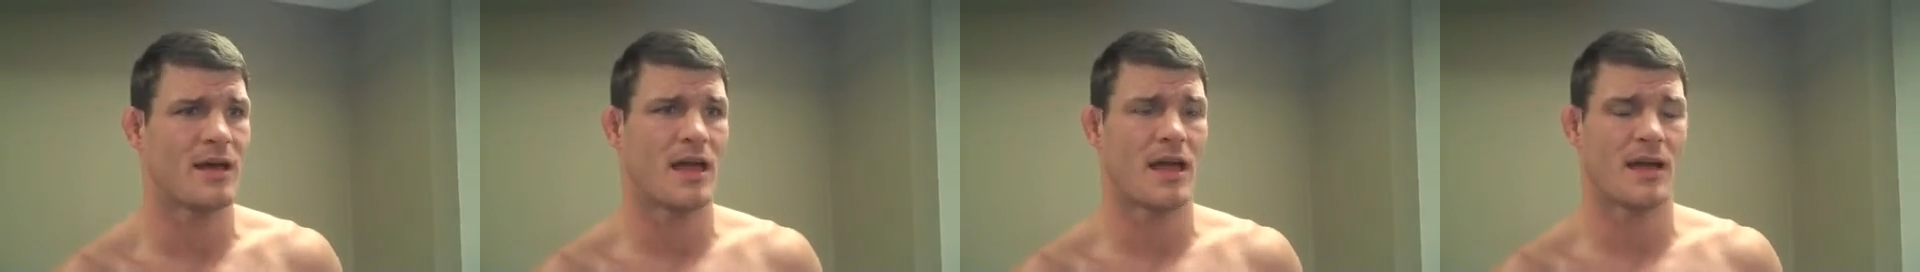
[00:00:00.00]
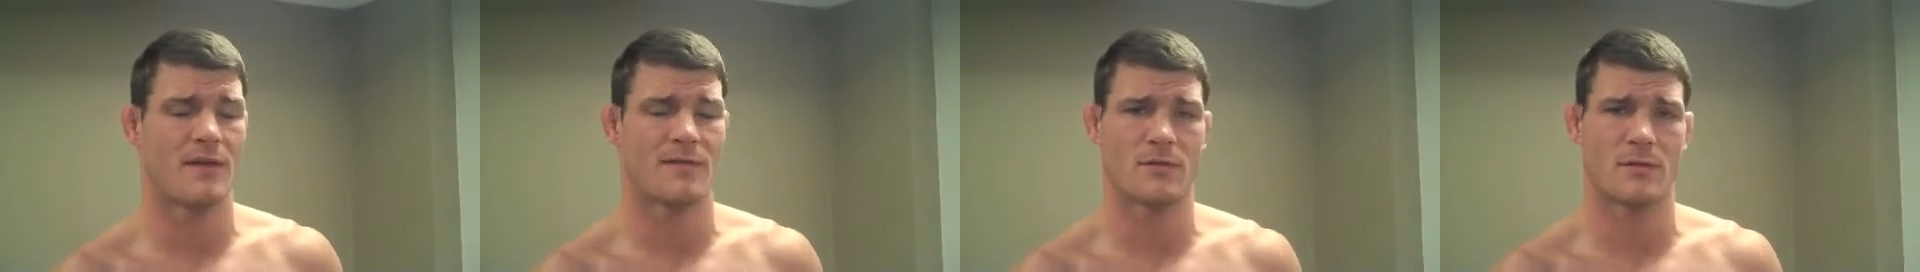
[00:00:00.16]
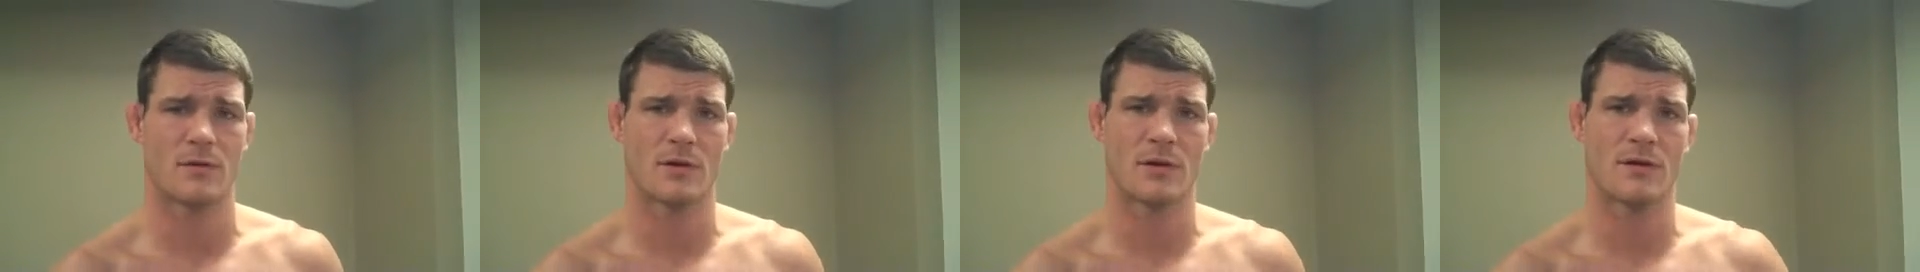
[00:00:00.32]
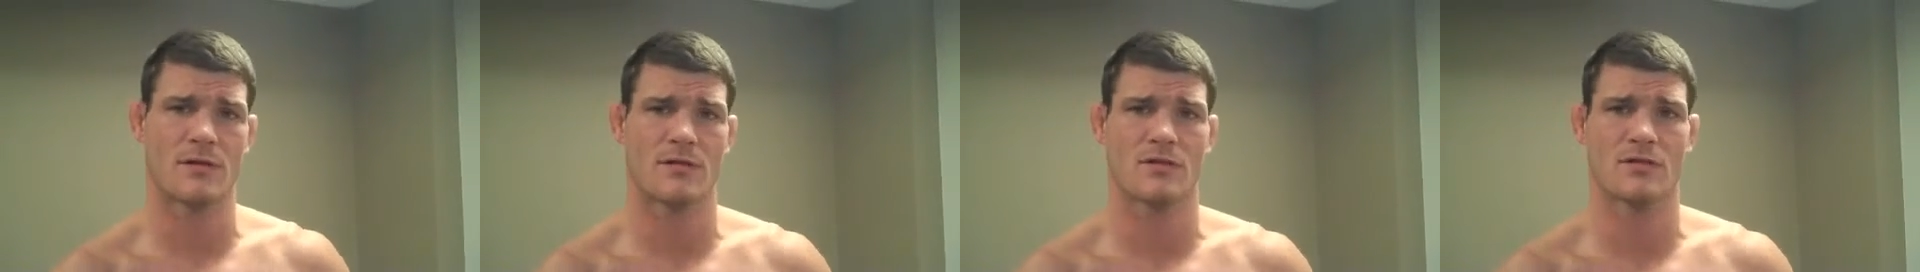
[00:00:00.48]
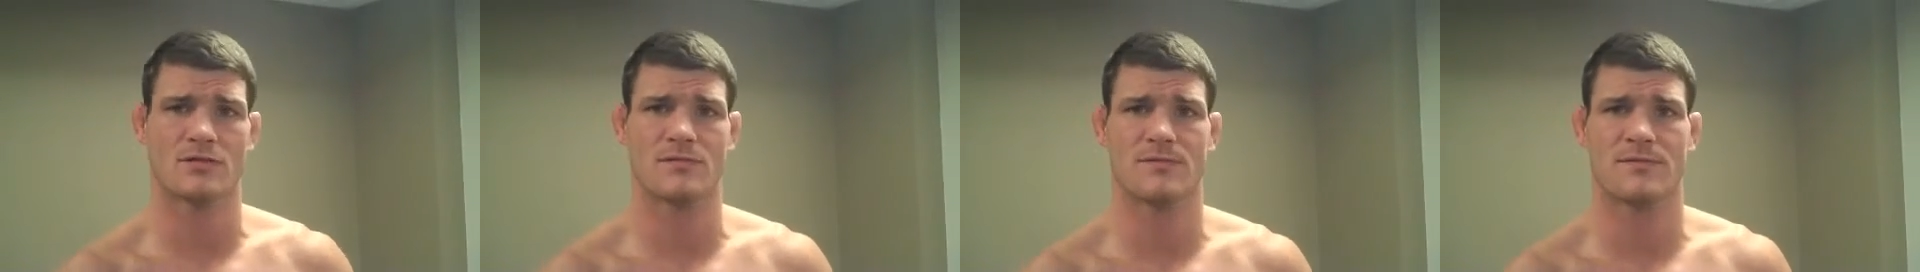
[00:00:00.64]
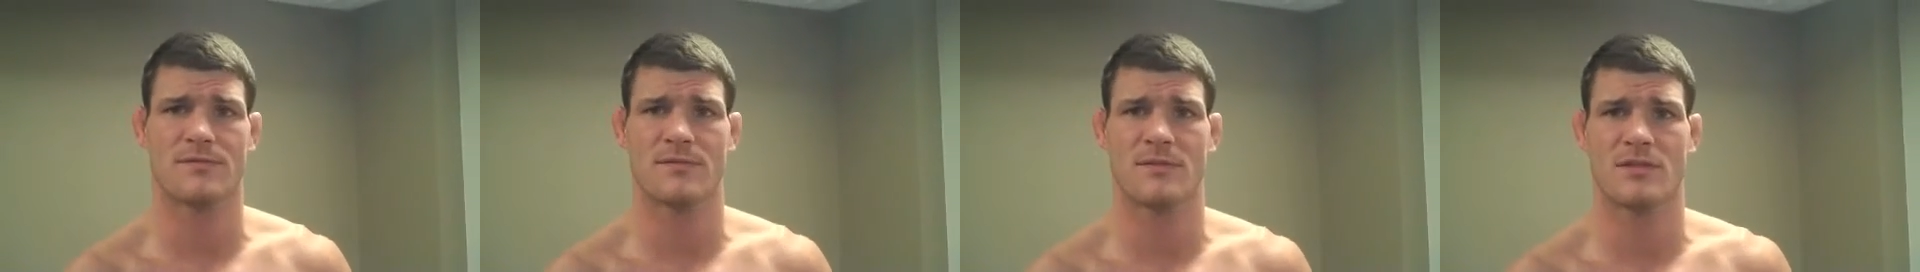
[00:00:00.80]
If you want to
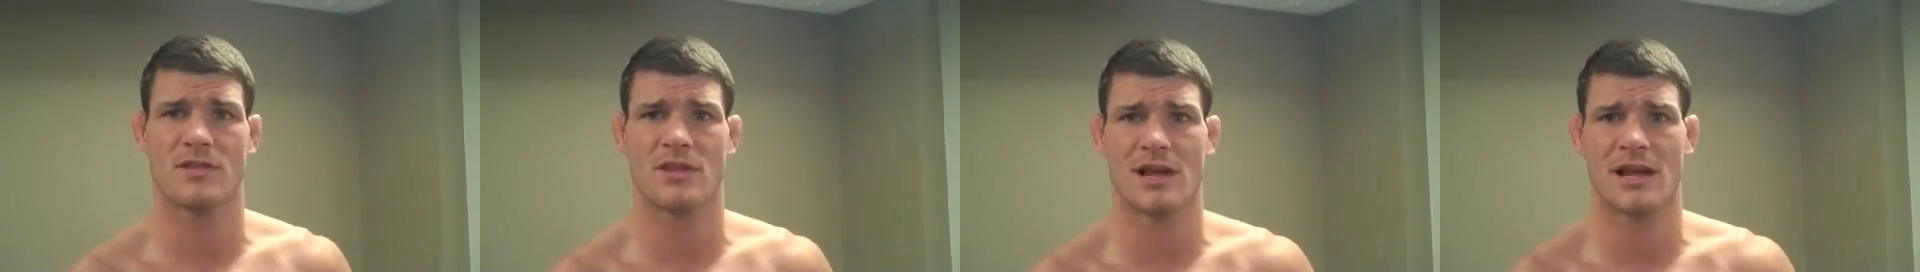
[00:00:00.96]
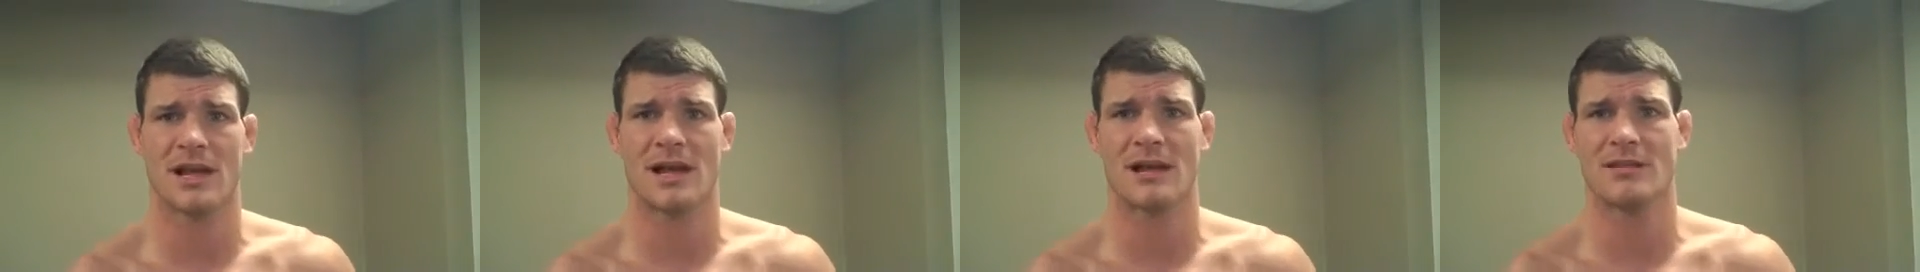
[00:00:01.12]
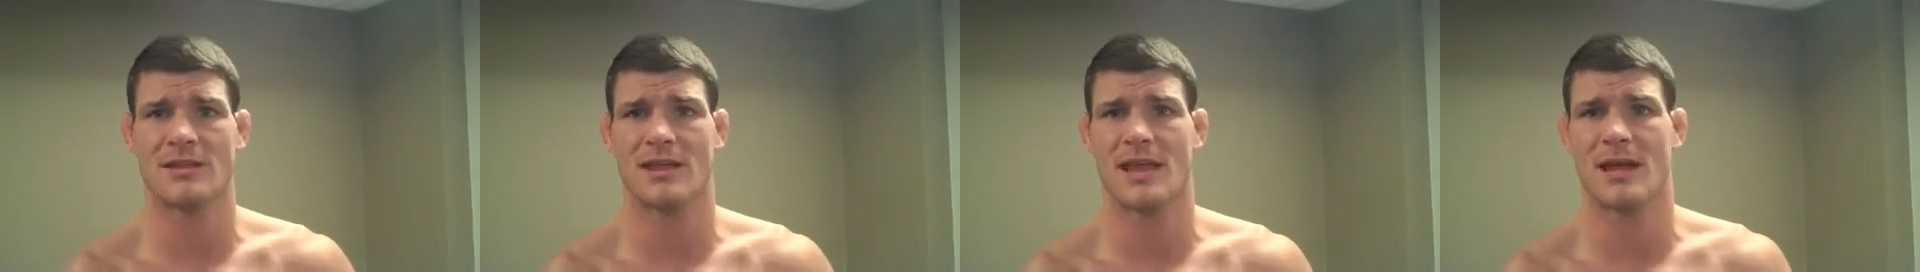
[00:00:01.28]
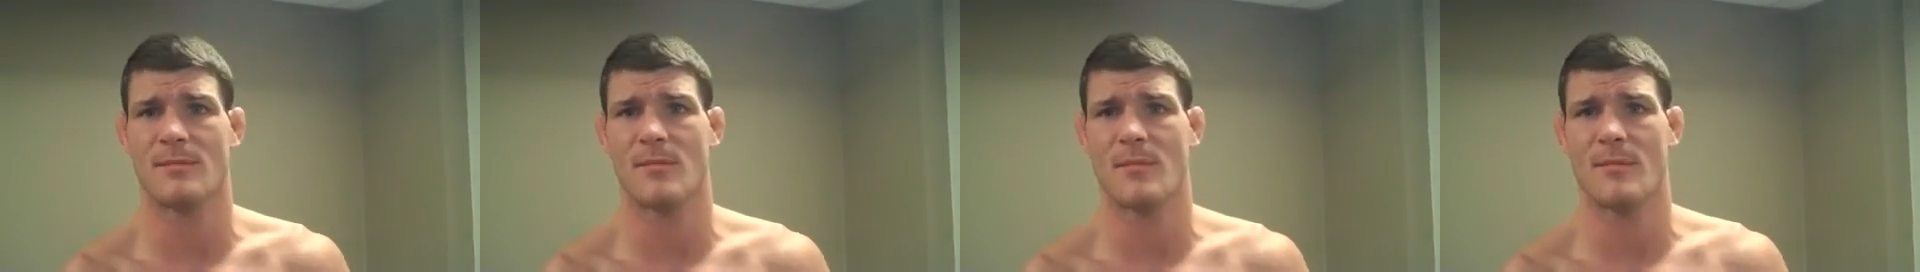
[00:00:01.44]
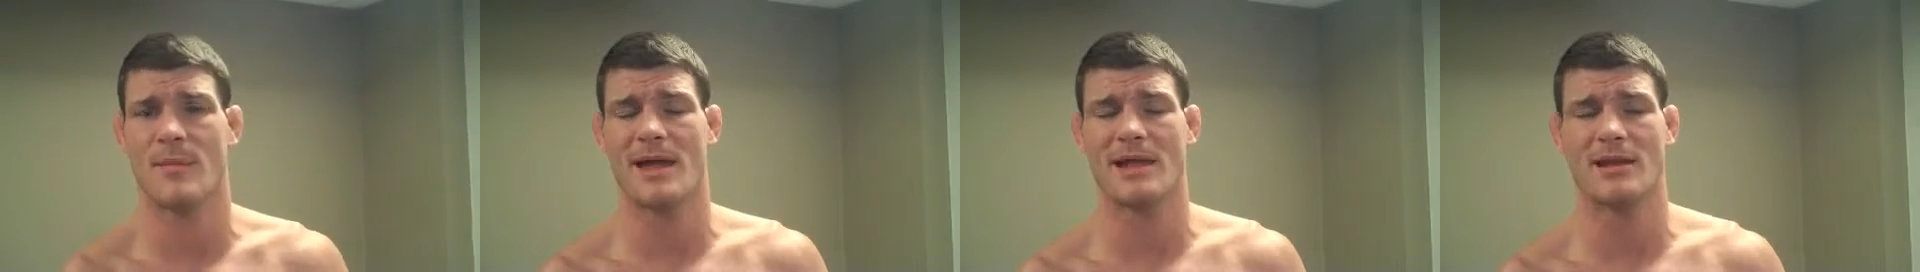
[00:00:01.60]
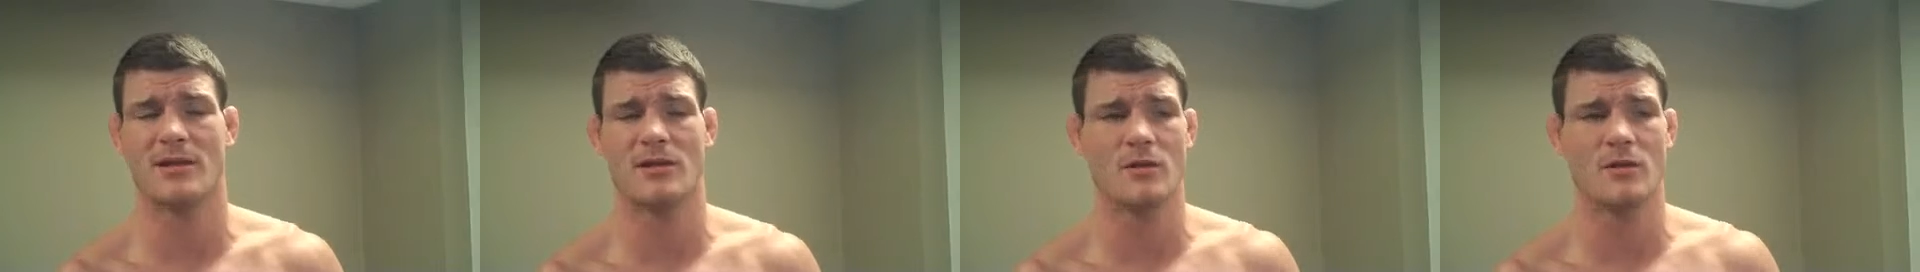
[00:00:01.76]
just check out the MMA